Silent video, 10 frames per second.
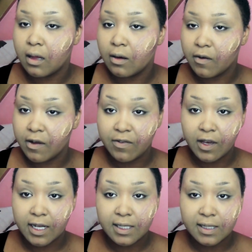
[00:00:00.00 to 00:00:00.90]
Don't know if
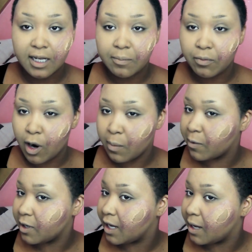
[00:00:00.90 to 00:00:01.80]
you can see it
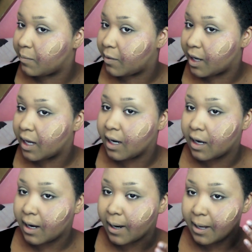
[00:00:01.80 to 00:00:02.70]
properly, but
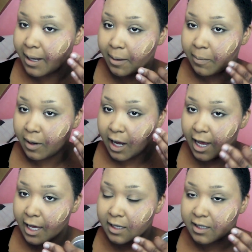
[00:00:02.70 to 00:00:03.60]
I
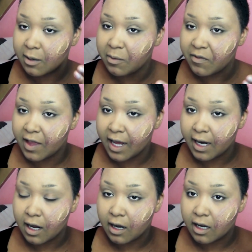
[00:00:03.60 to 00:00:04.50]
applied some of
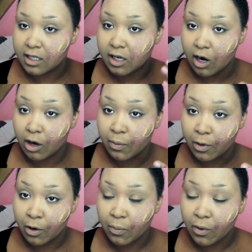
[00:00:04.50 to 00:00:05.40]
that uh, dark
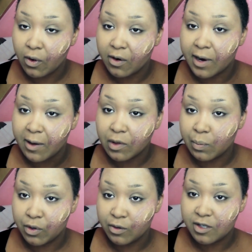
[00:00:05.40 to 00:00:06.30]
purple around
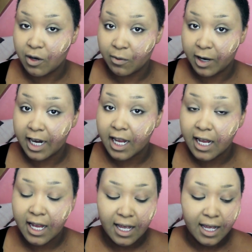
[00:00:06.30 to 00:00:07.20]
the bruise
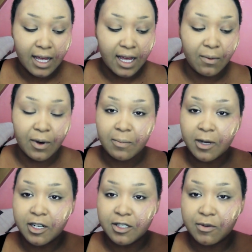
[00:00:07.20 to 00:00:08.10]
already. And what
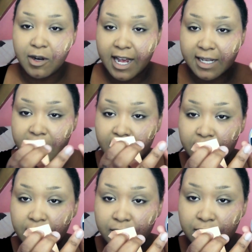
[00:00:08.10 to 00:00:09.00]
I'm going to do next
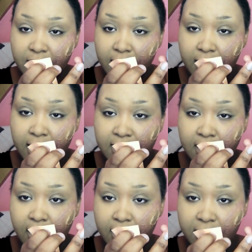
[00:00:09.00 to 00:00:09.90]
is use
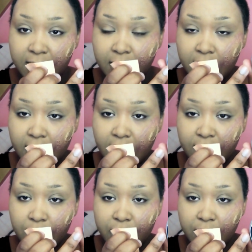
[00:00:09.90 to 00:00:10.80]
this color
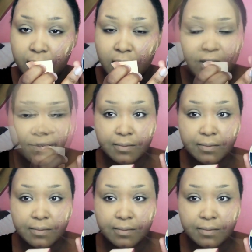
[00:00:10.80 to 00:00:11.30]
of the wheel,